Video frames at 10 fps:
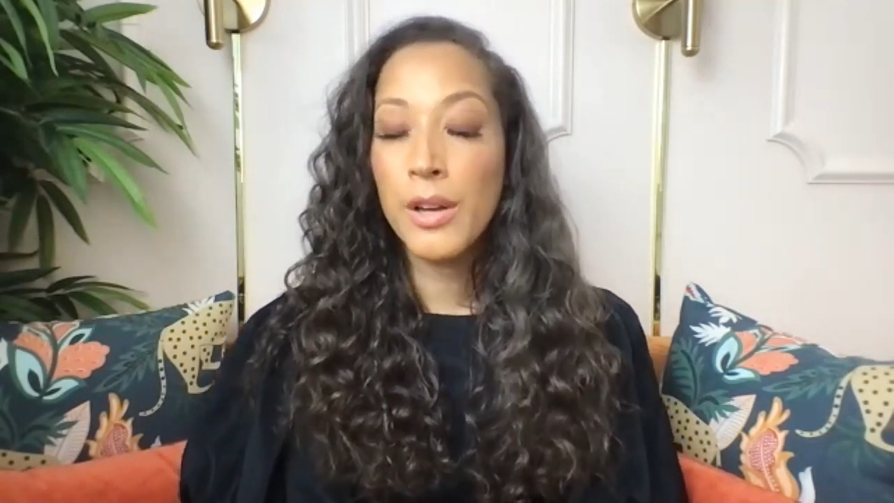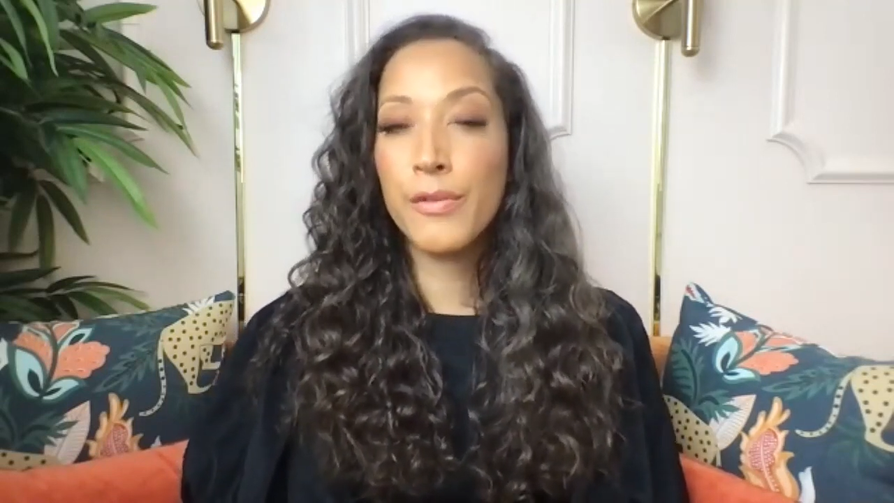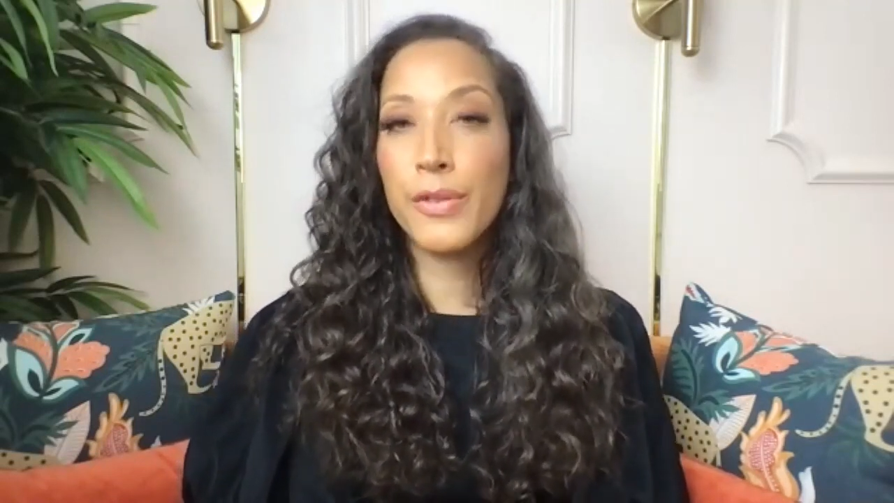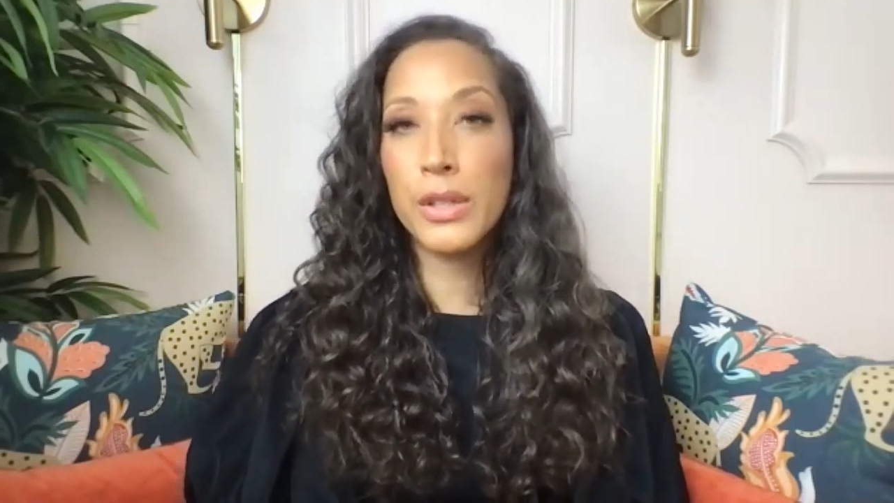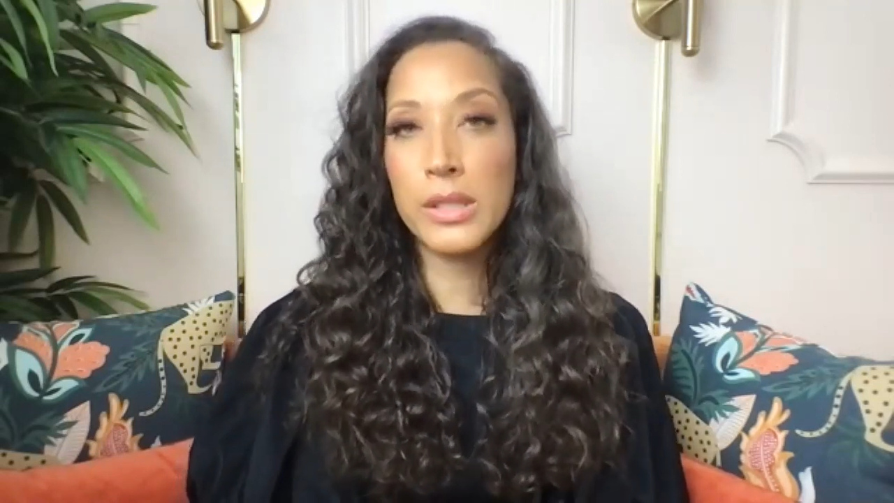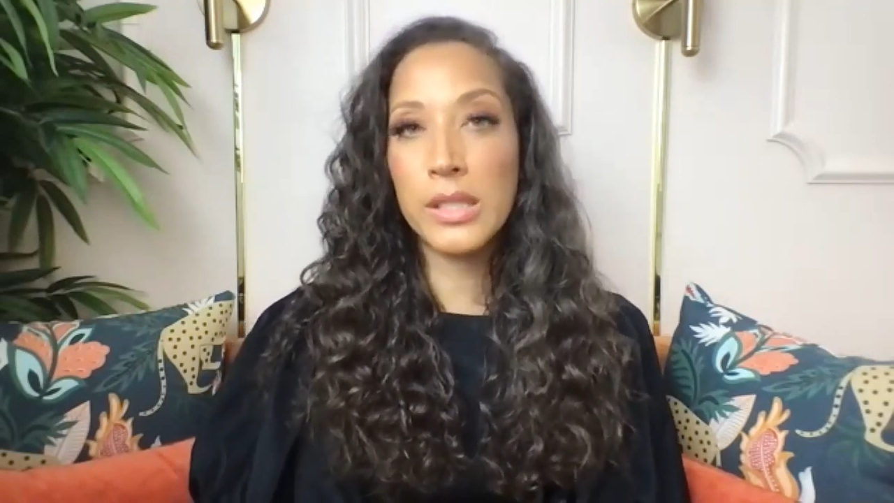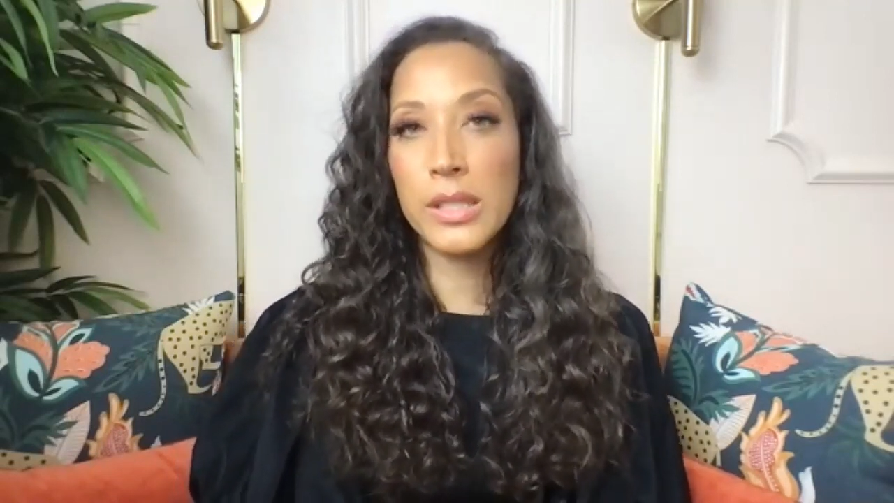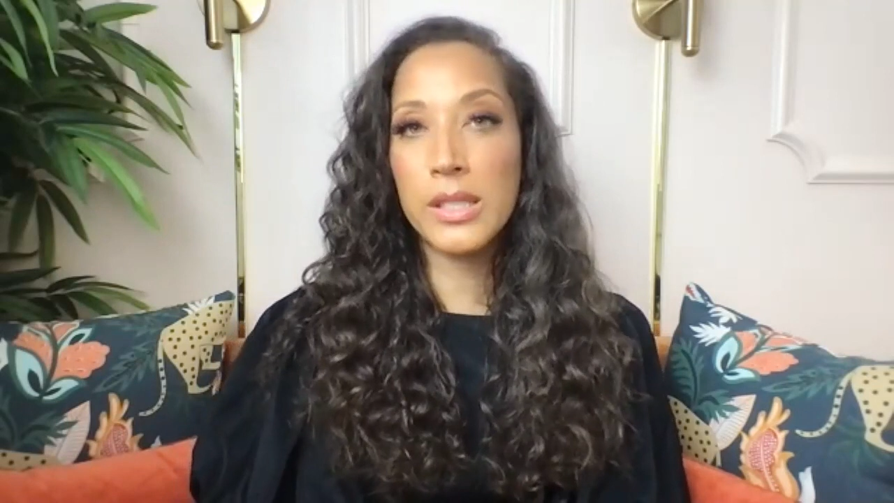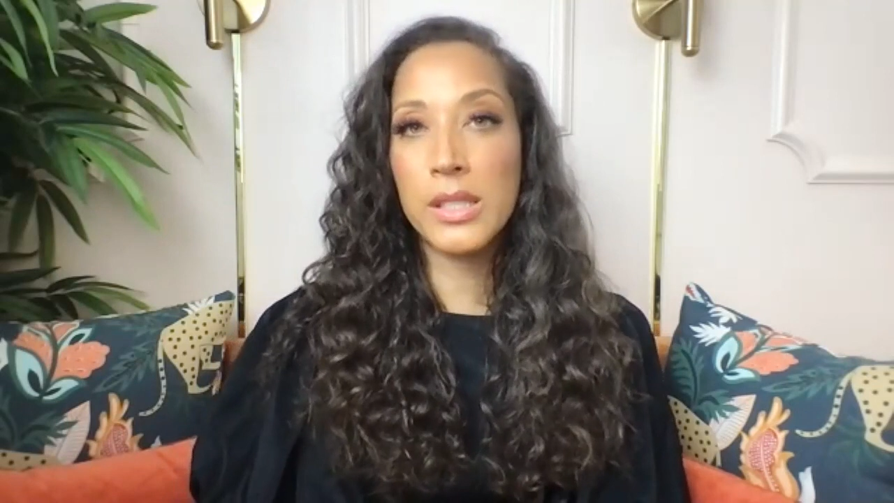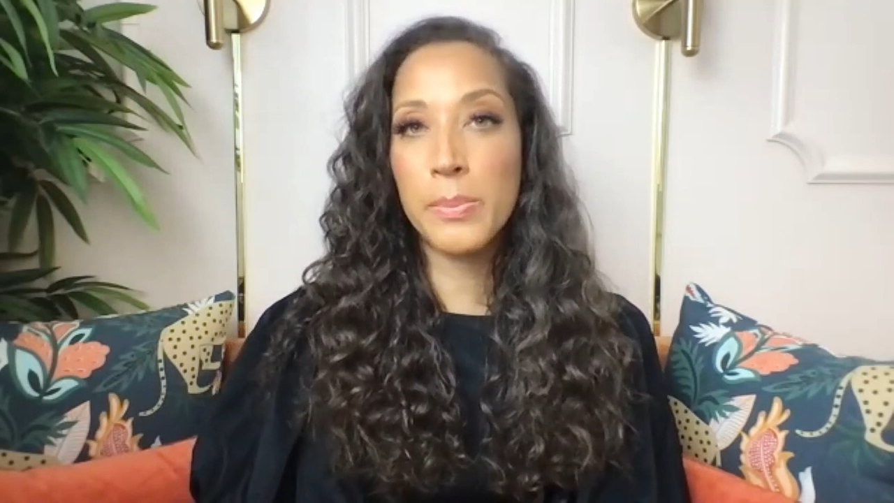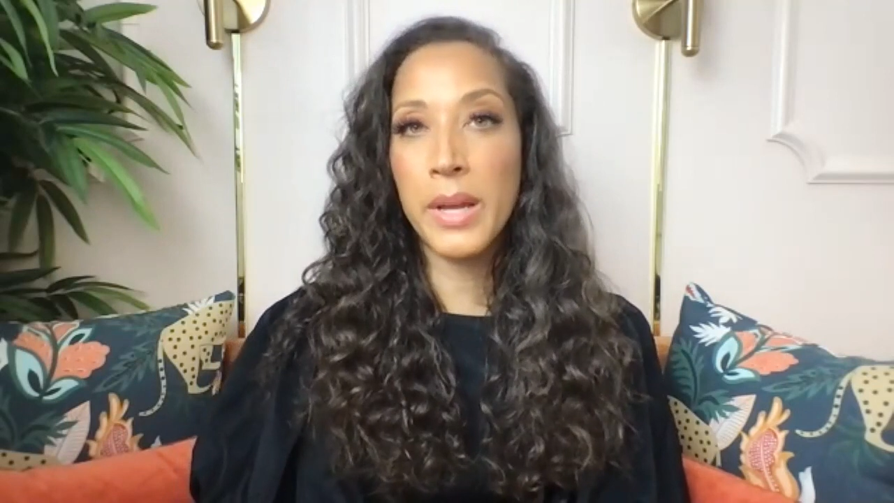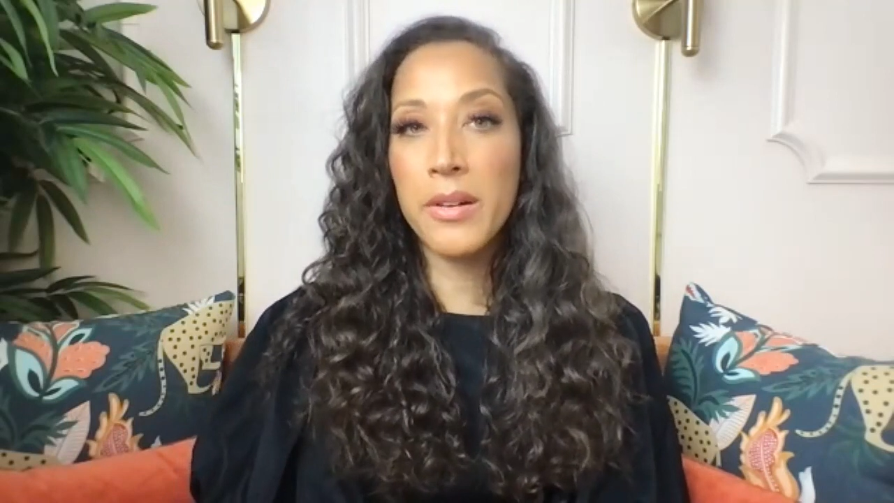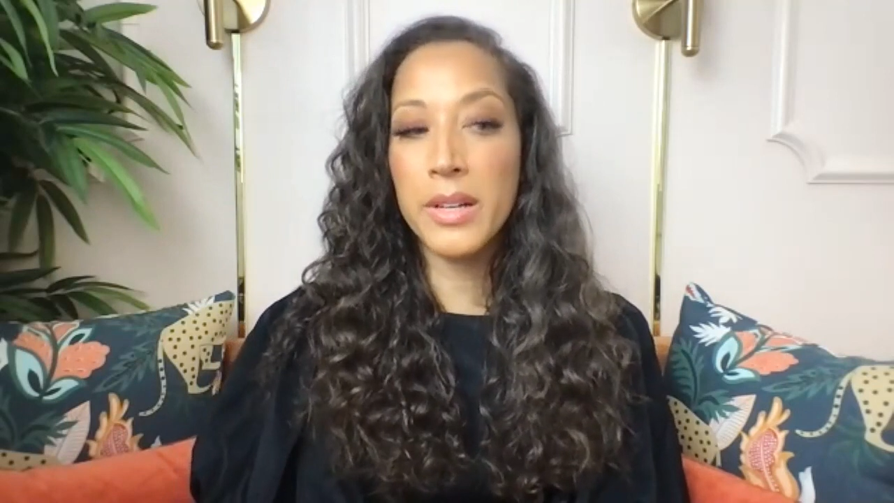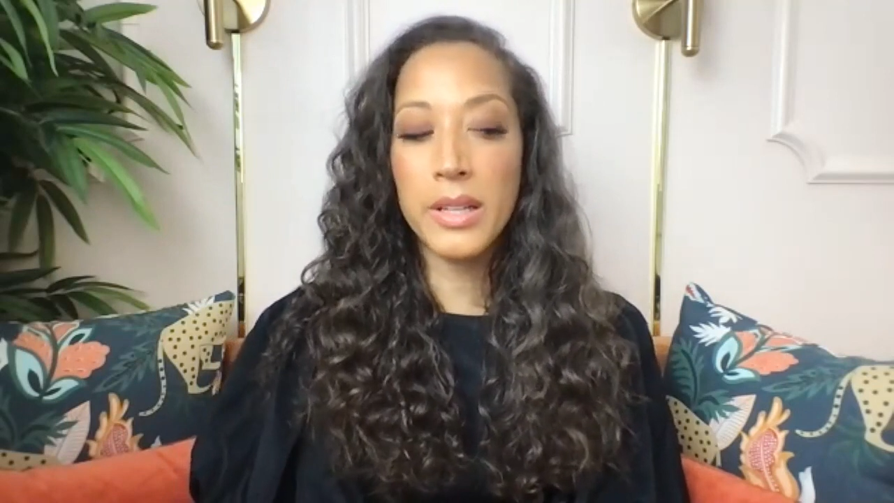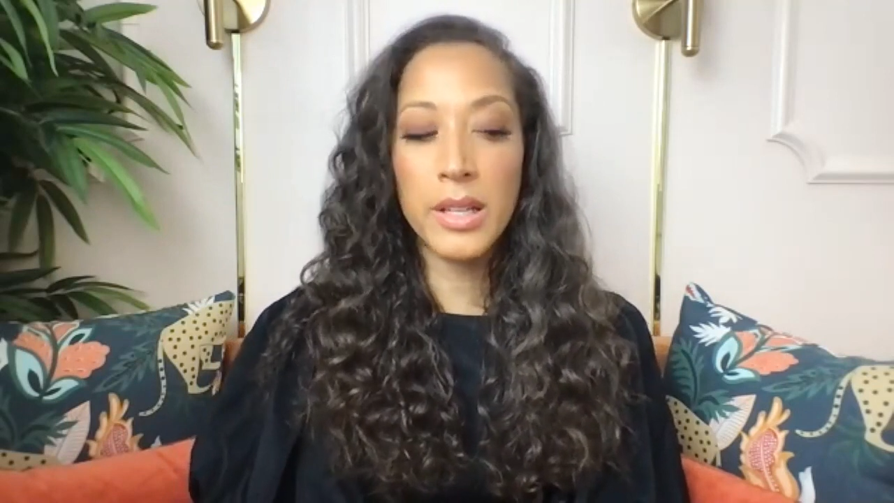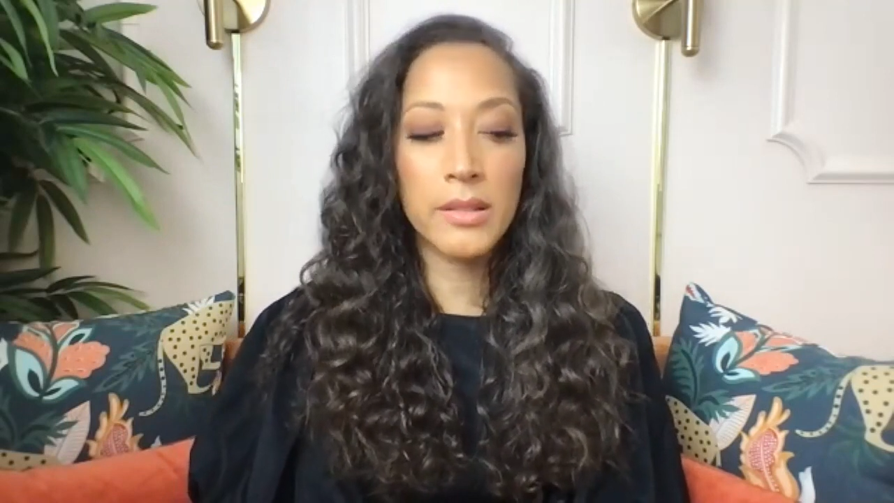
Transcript: versus parodying